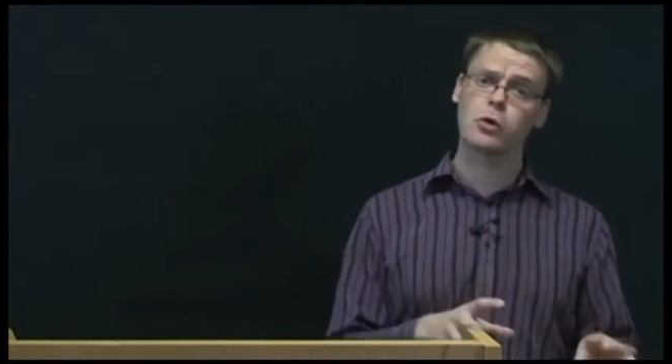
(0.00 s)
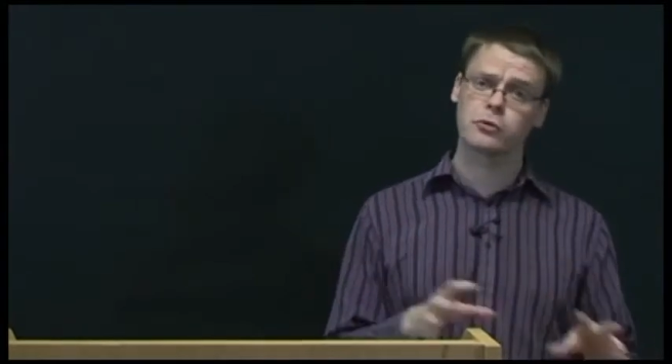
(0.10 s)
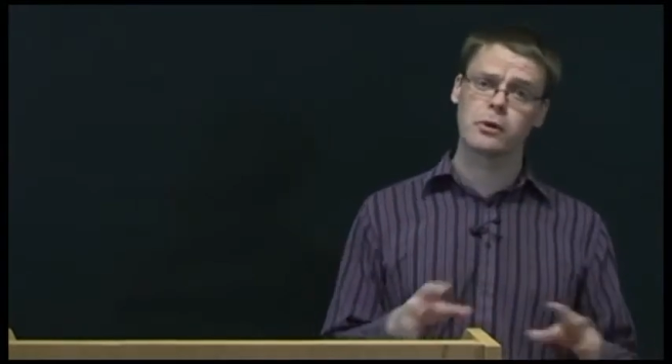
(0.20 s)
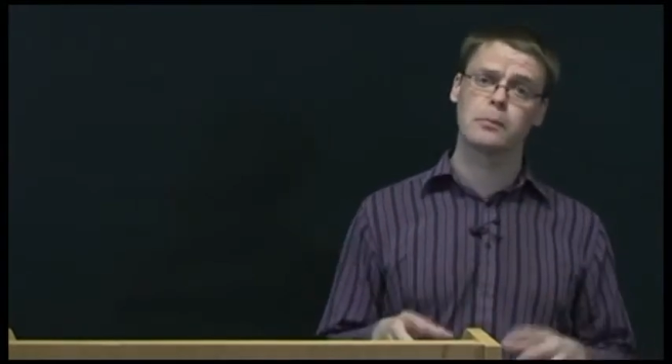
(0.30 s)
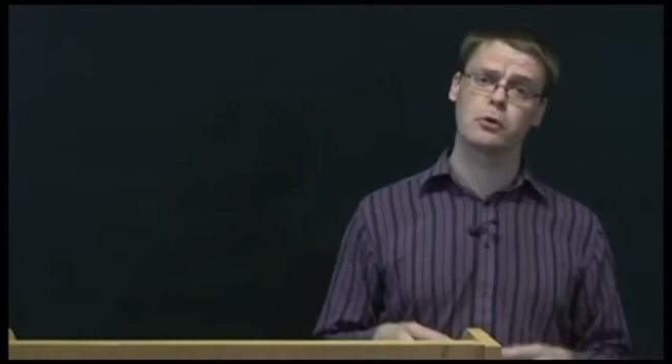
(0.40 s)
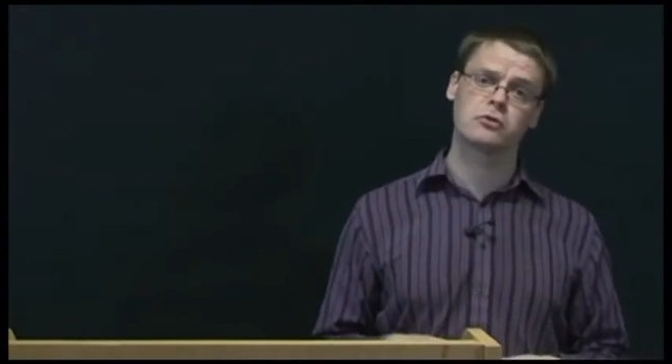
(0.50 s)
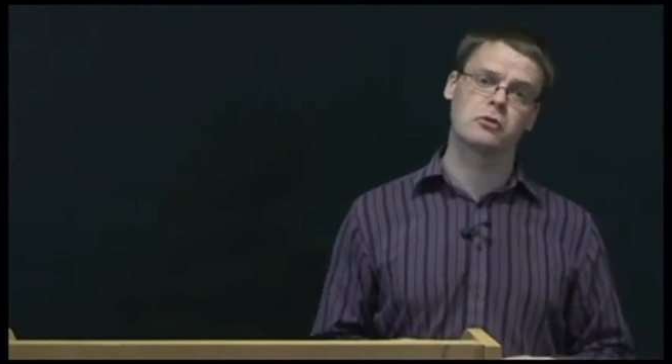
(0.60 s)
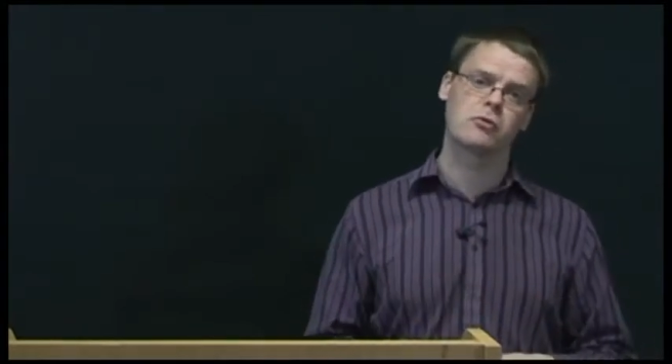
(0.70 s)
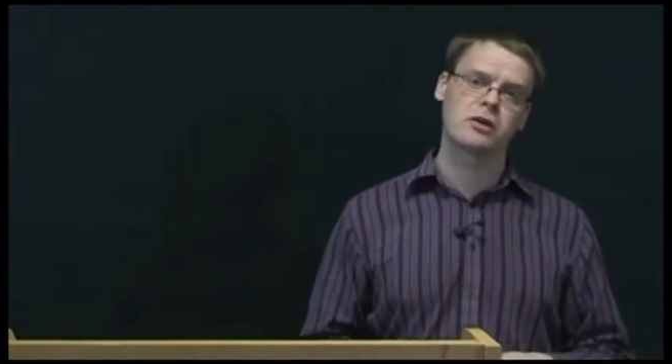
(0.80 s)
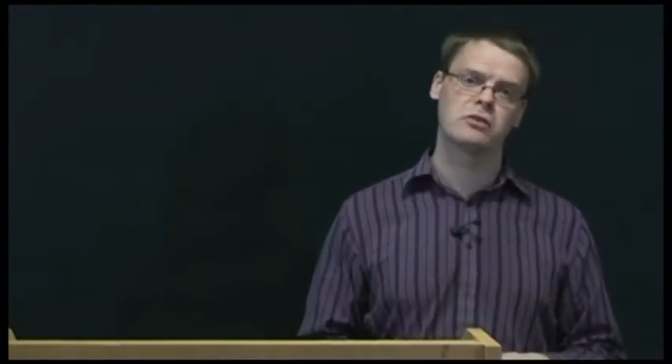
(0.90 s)
or 3 books
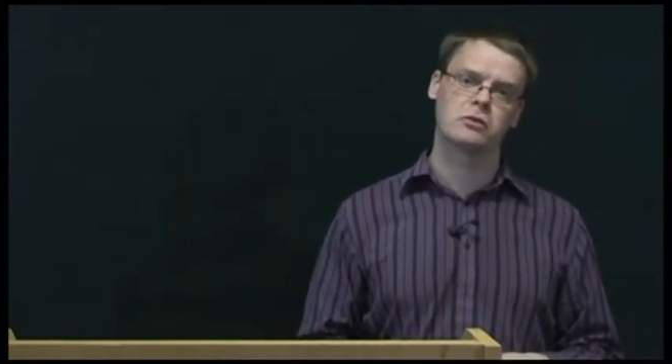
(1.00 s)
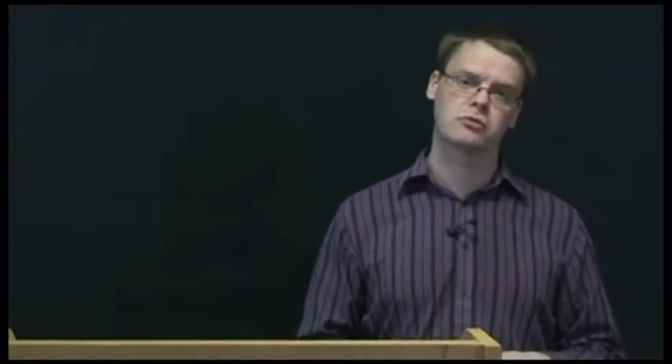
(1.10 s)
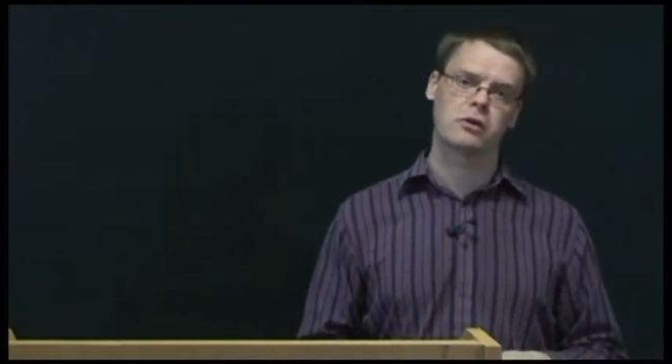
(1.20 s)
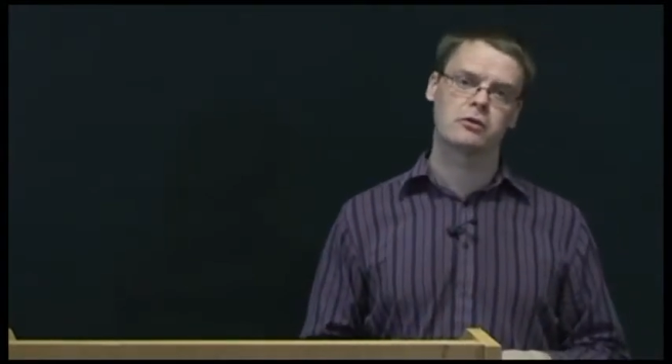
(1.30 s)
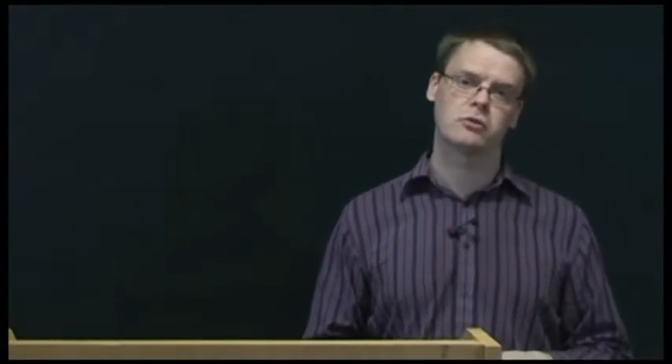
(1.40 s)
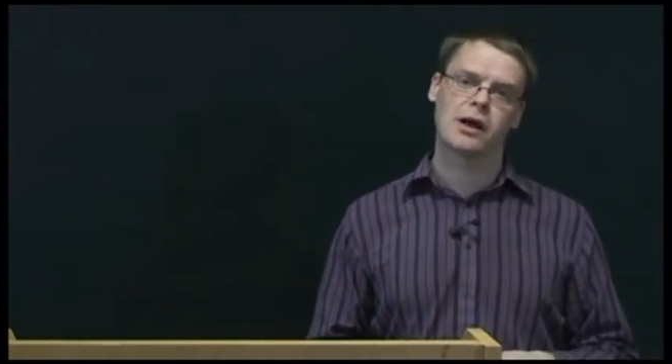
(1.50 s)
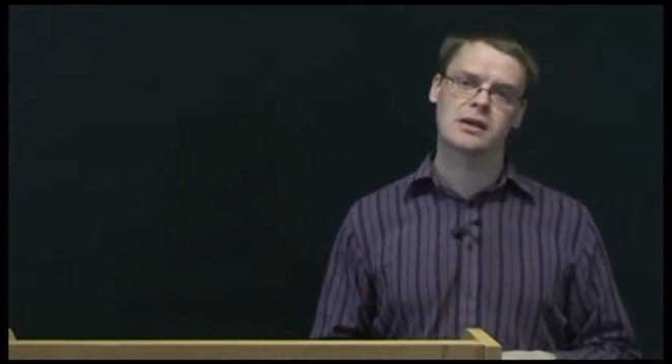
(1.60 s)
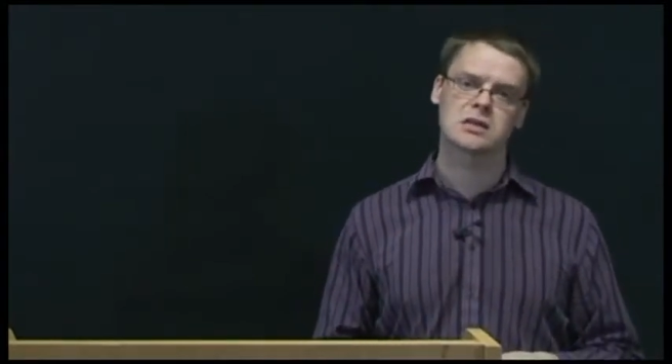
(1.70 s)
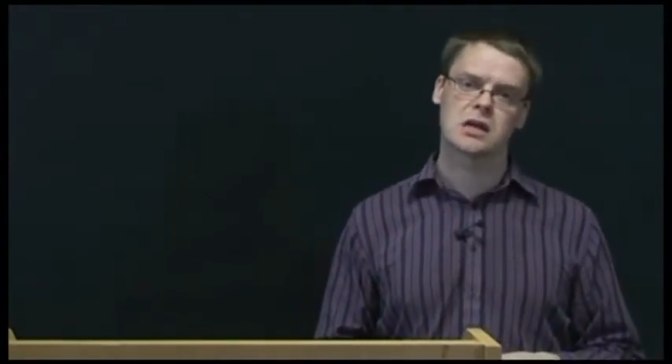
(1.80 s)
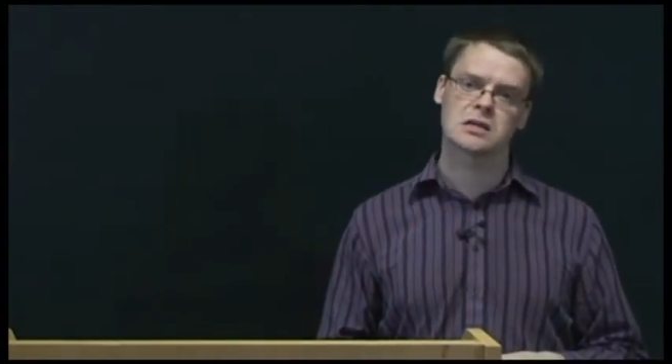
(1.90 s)
on writing undergraduate
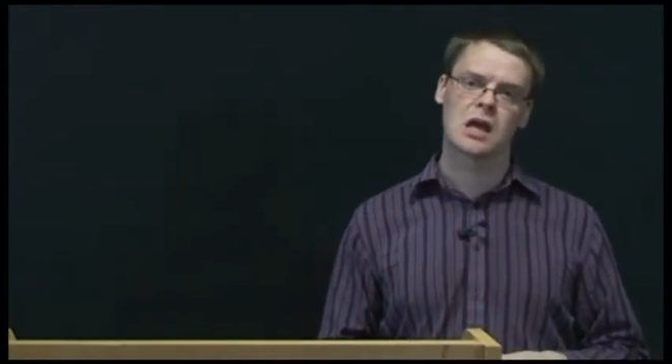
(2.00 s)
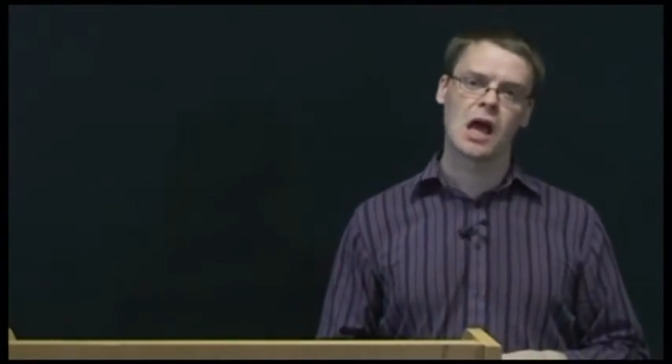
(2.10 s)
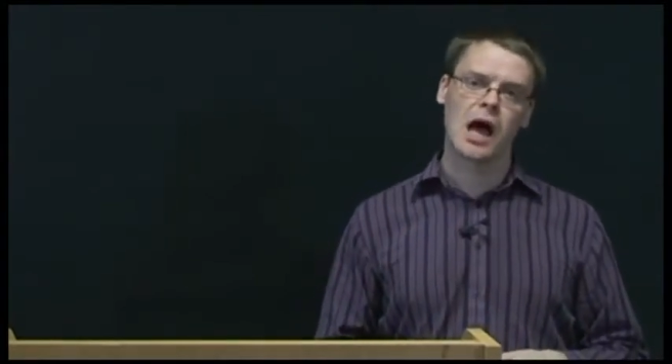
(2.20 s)
essays,